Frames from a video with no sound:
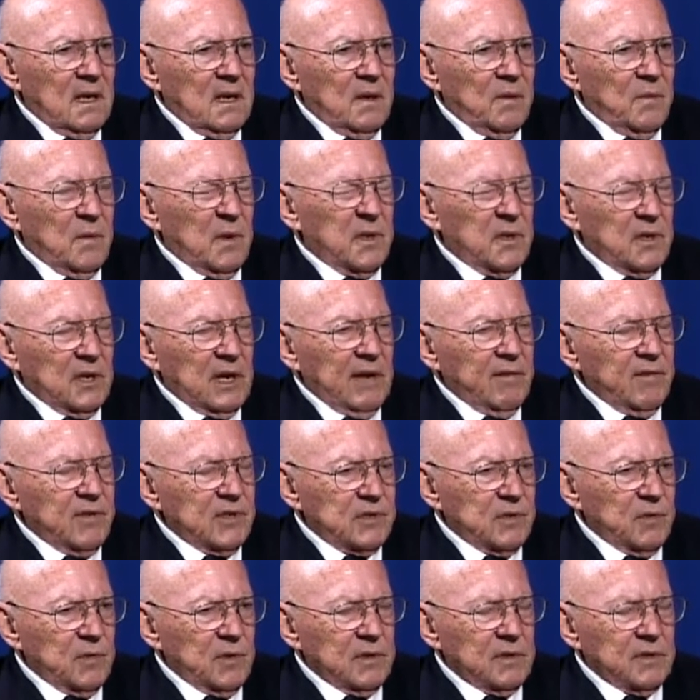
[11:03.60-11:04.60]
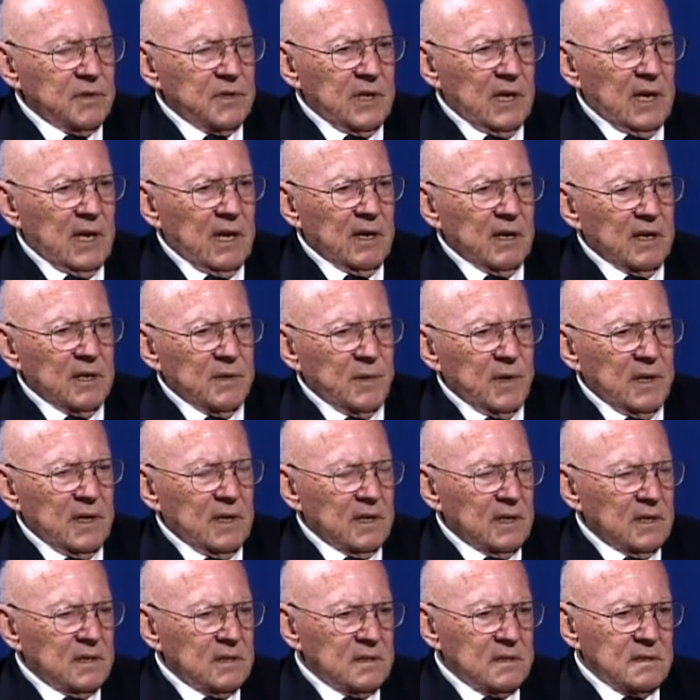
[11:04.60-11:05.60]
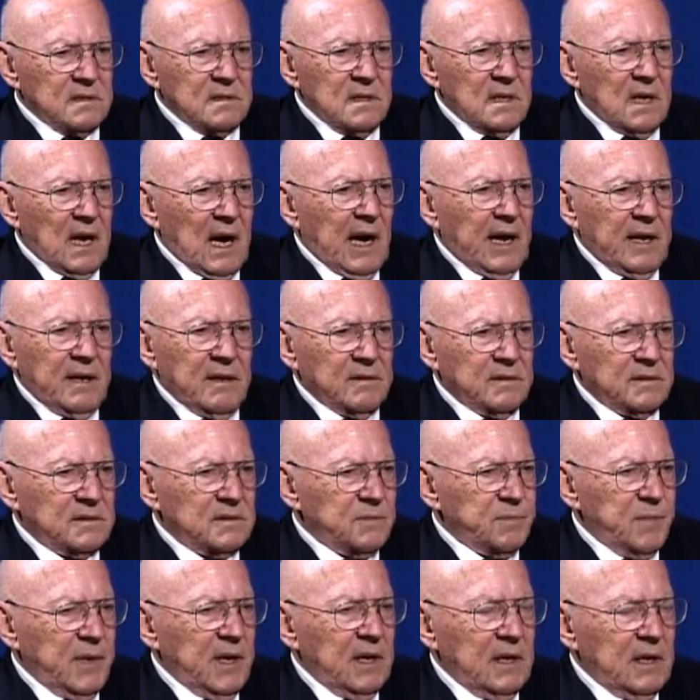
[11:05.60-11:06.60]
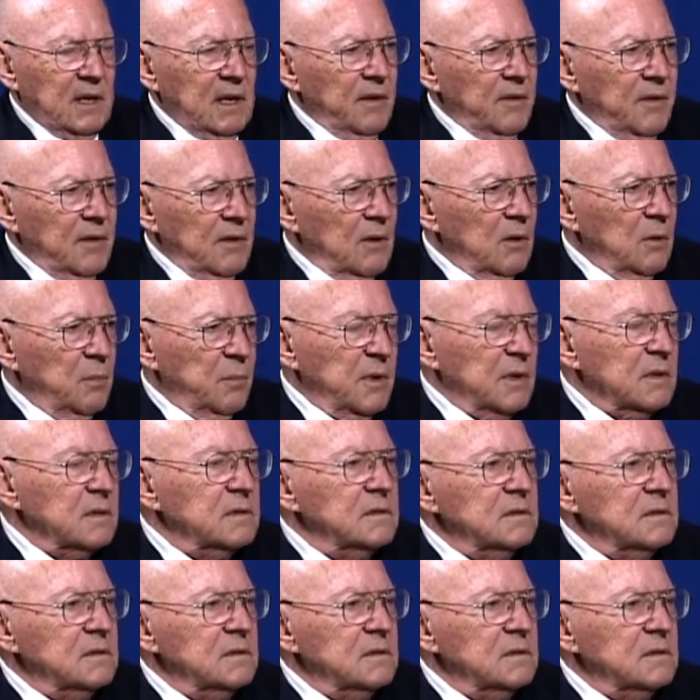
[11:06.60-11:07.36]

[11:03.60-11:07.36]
which gave us a real challenge because I don't speak Ethiopian.